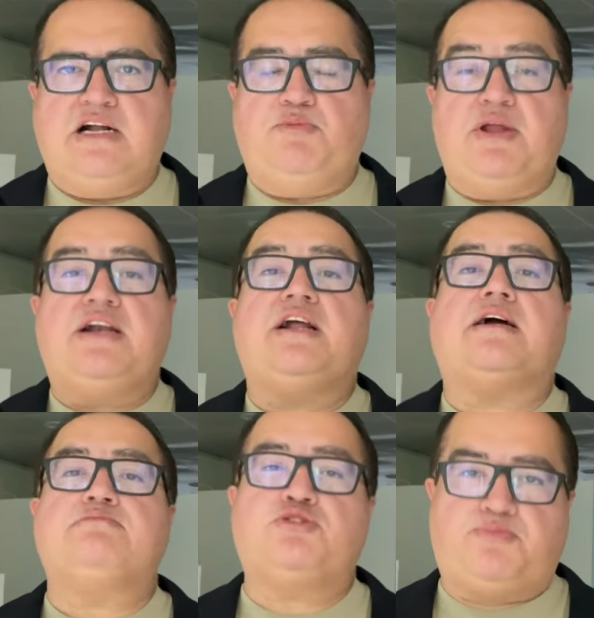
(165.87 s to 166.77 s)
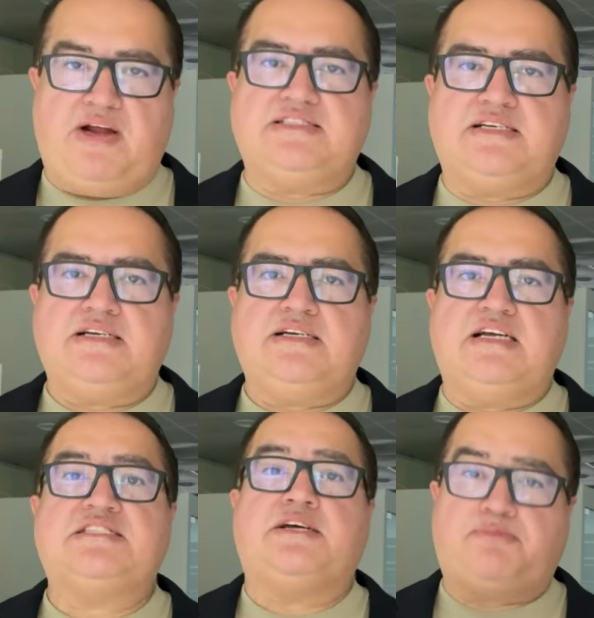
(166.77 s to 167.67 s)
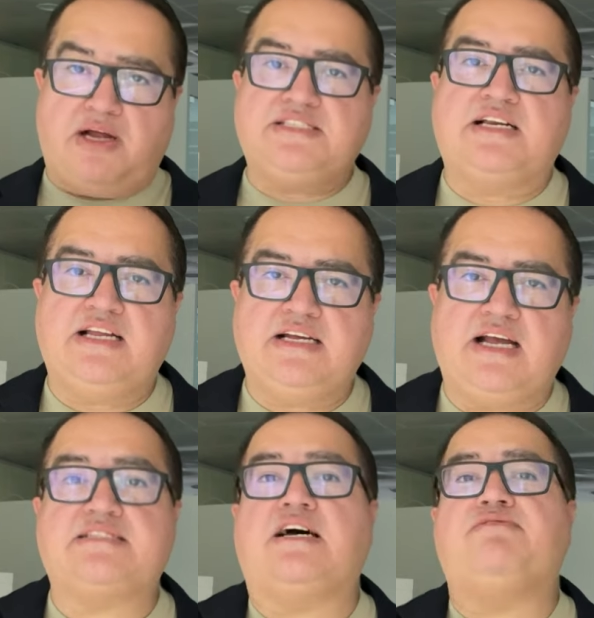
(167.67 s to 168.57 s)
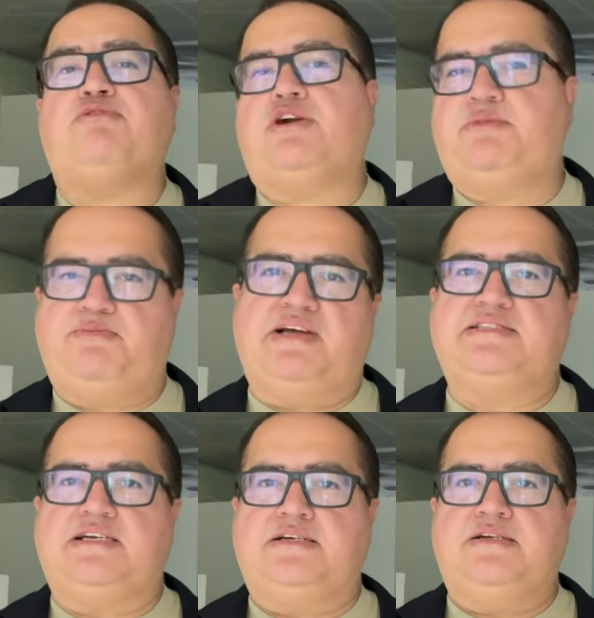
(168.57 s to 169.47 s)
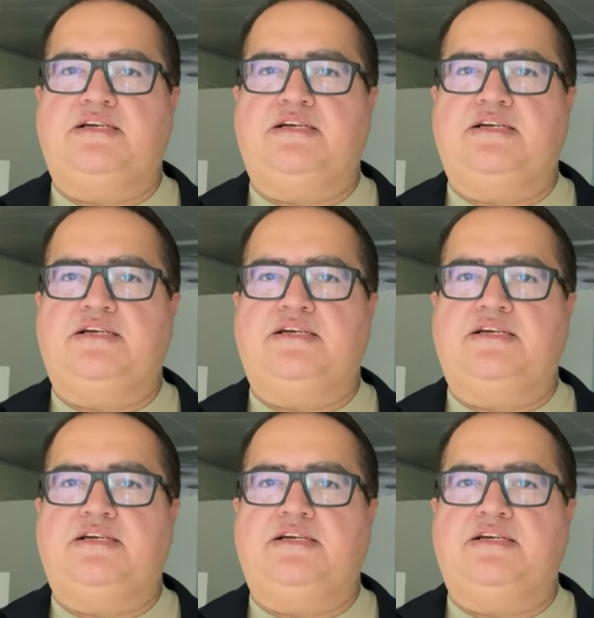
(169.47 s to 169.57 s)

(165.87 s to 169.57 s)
When it comes to pricing, surprisingly, it's affordable pricing.